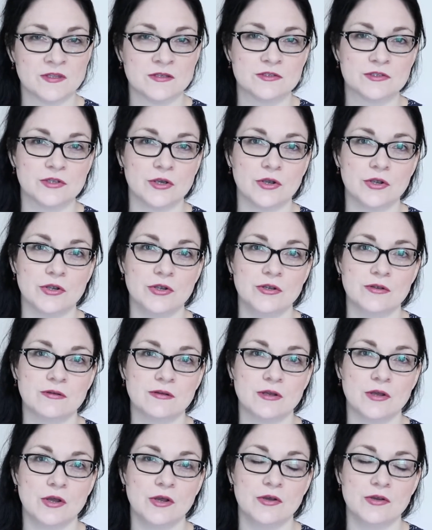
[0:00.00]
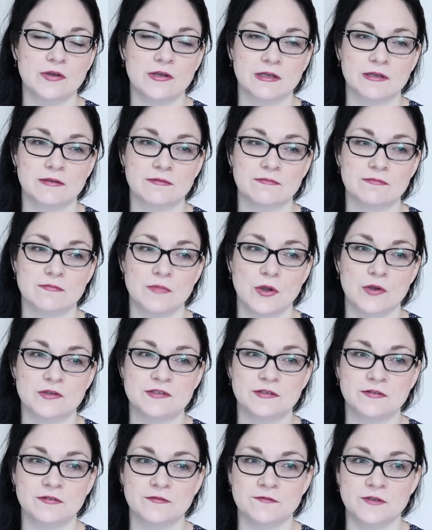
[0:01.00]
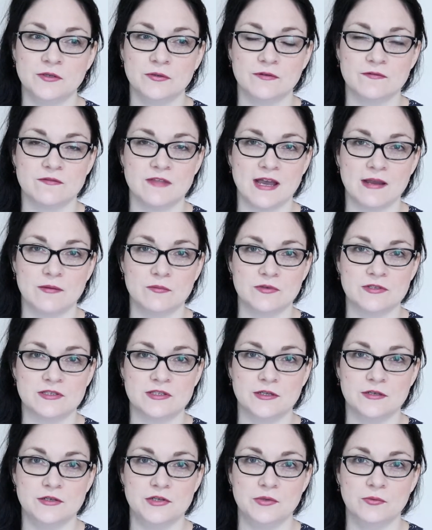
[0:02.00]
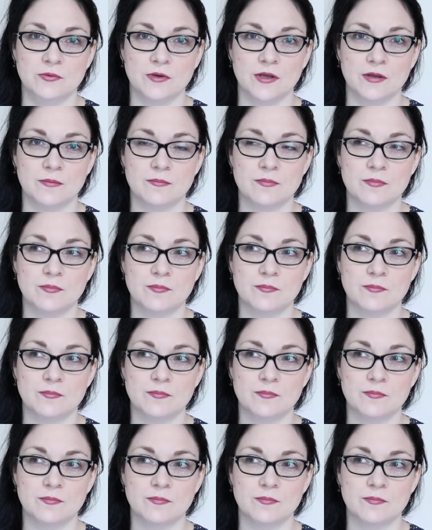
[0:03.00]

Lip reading: So her sort of view of that was that you were